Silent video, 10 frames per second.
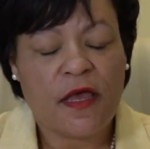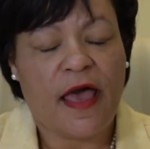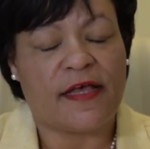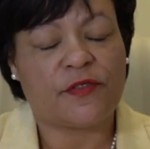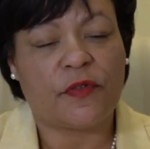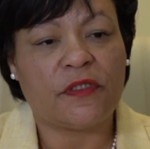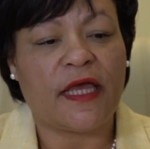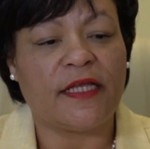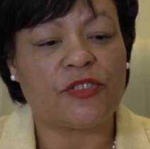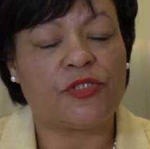as it
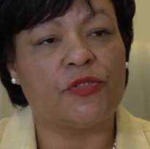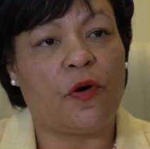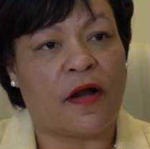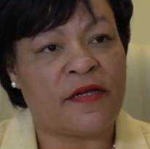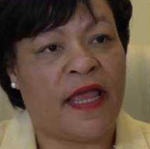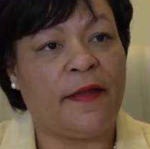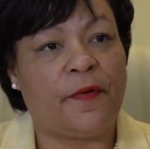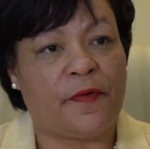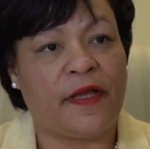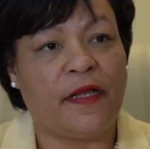relates to our
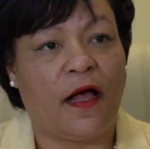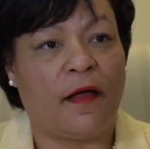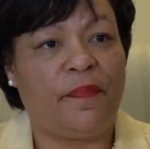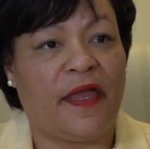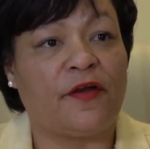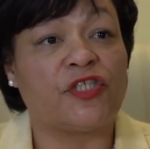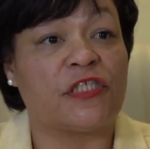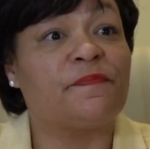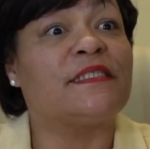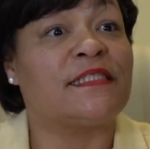neighboring uh,
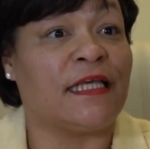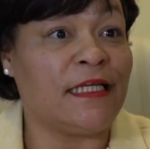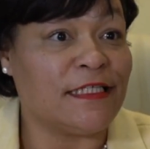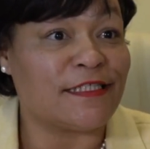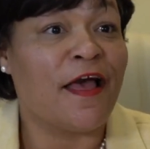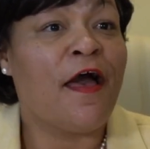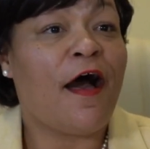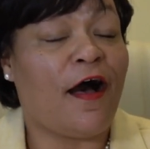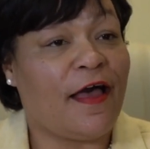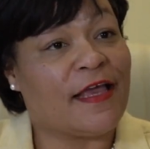parishes, but cities
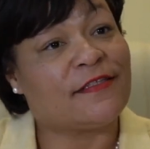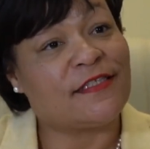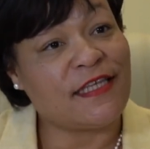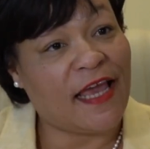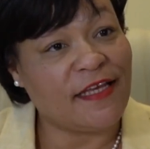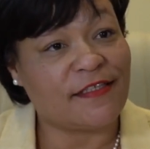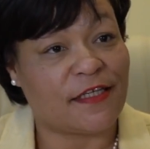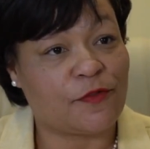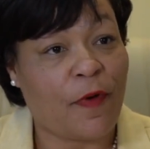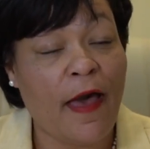uh, and states
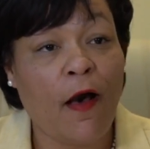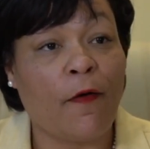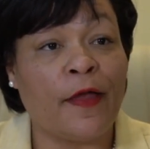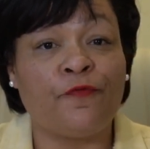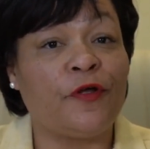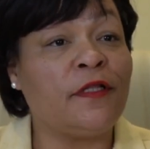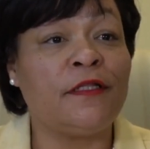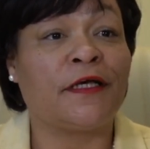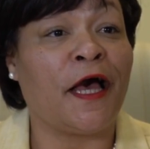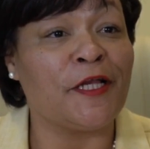as well, and really
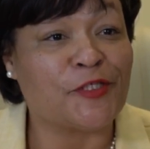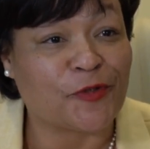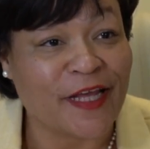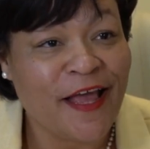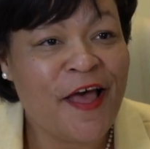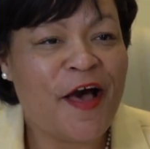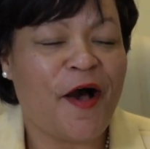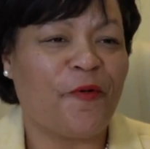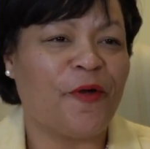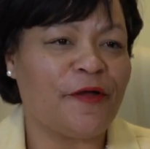the country.
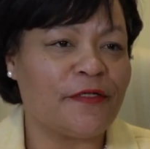Uh, we're